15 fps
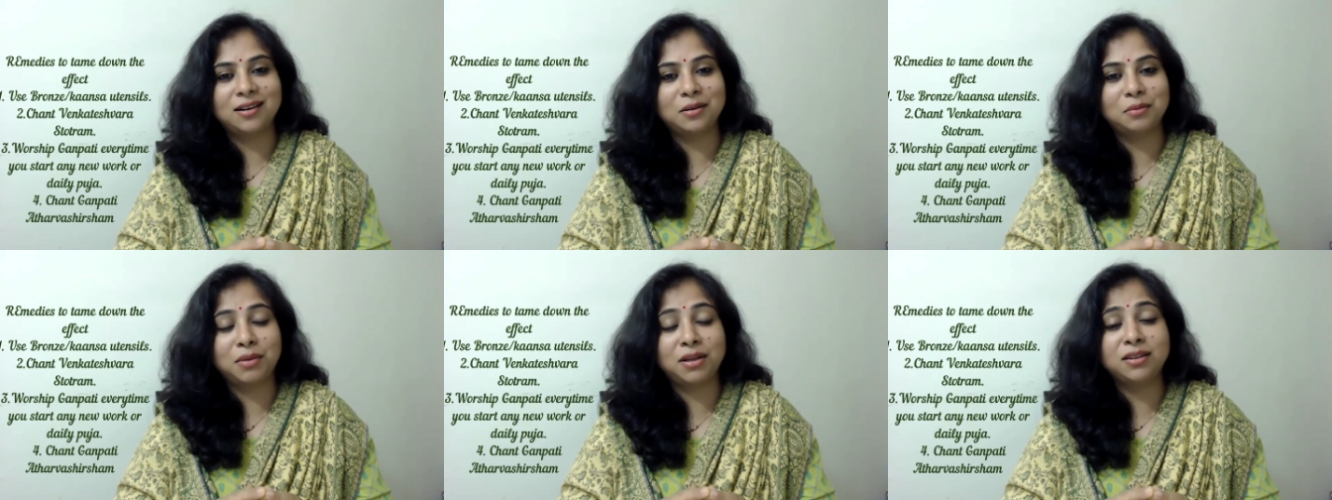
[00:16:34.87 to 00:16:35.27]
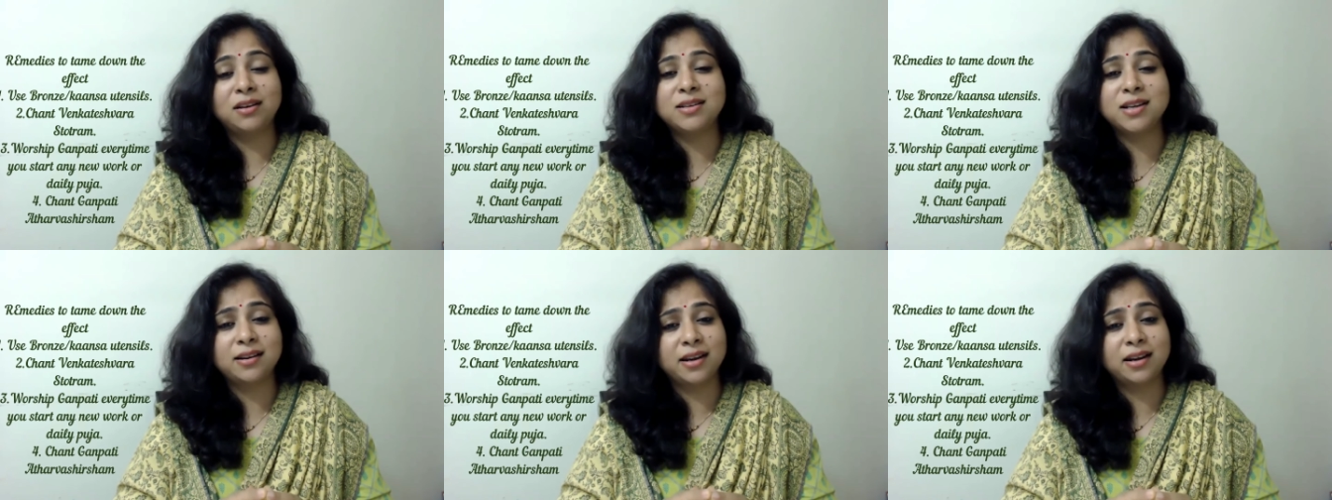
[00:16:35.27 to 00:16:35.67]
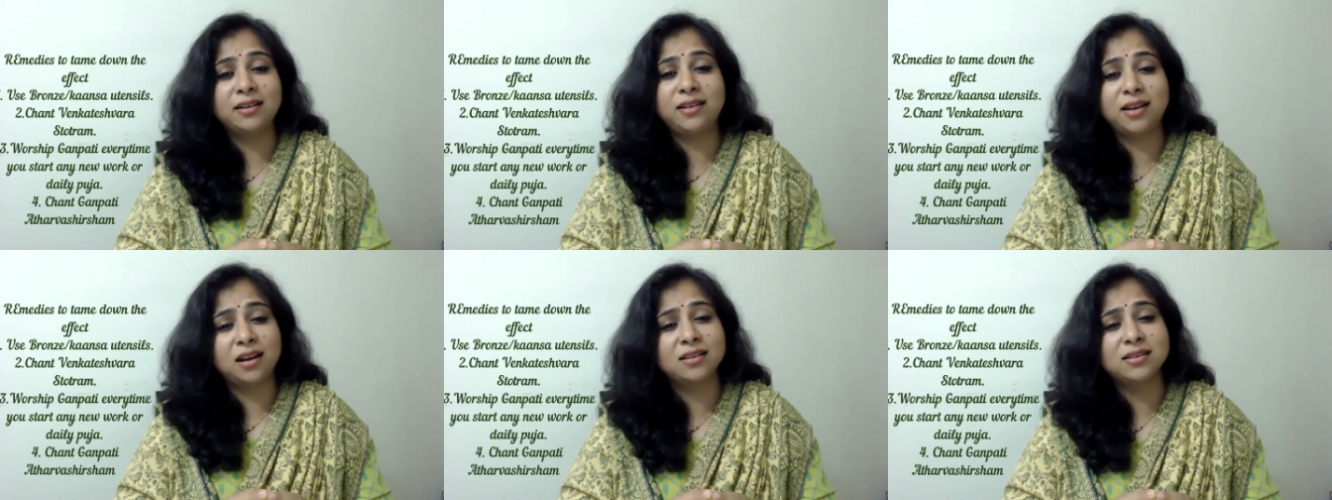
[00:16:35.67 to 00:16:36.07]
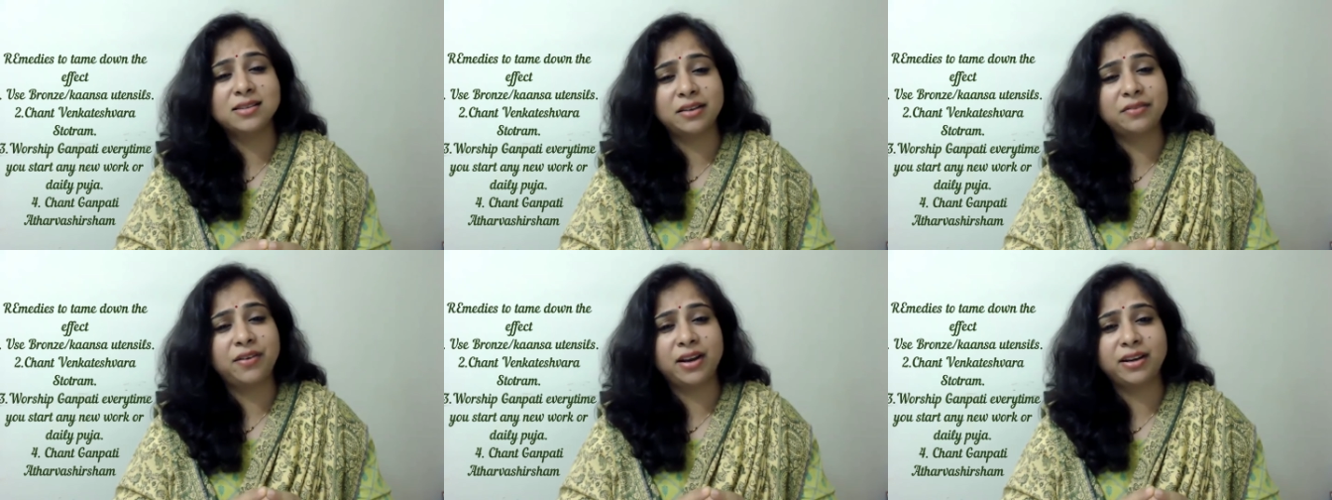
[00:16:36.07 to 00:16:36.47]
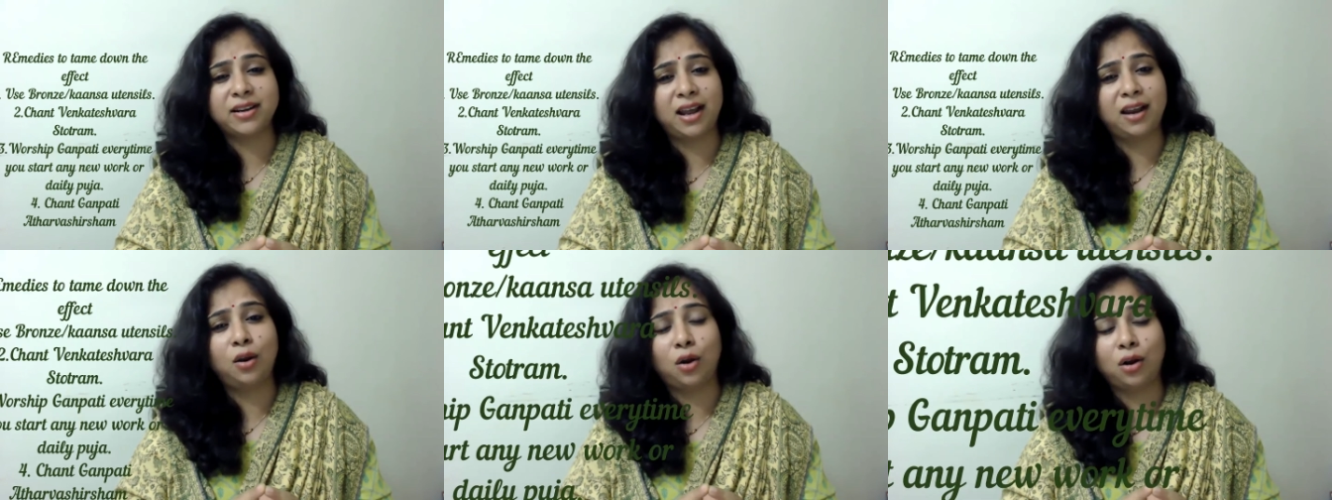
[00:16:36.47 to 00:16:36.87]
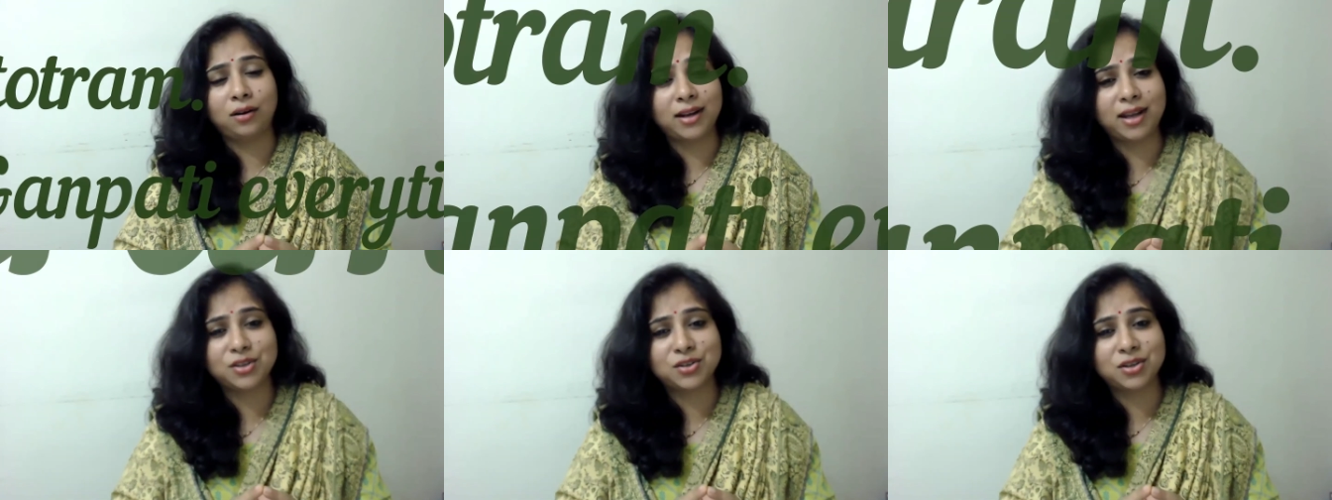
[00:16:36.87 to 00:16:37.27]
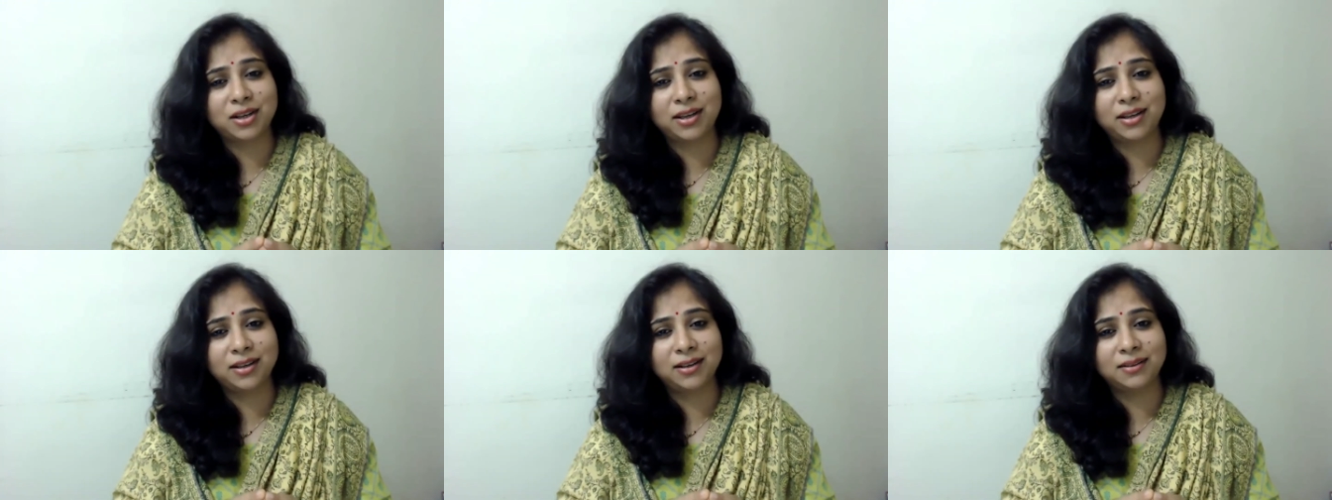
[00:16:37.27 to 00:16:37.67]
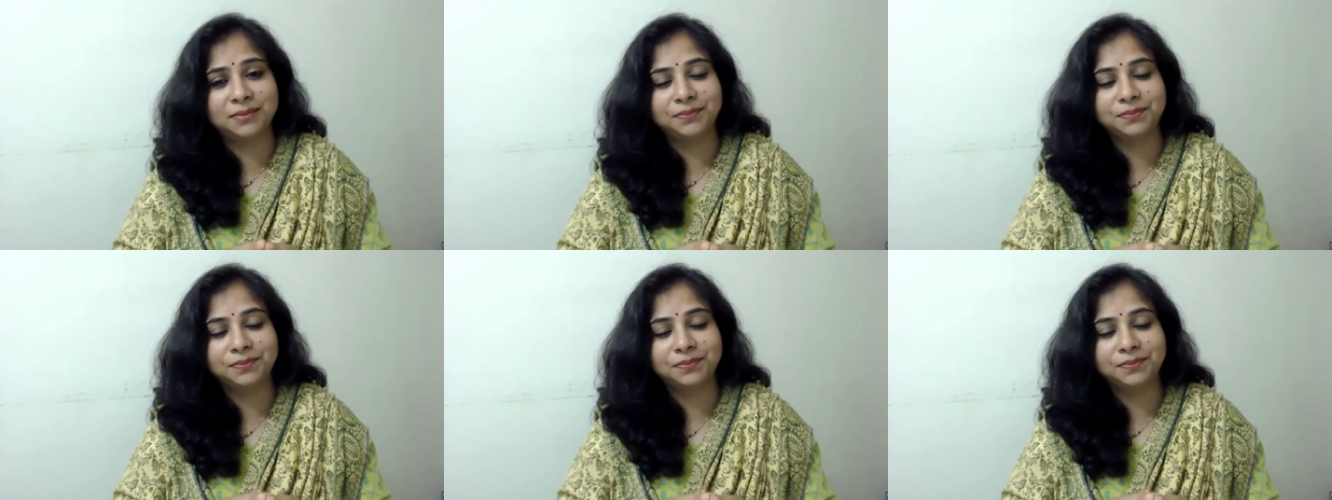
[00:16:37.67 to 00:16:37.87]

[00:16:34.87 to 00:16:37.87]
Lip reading: Mantra chanting does affect a lot actually here.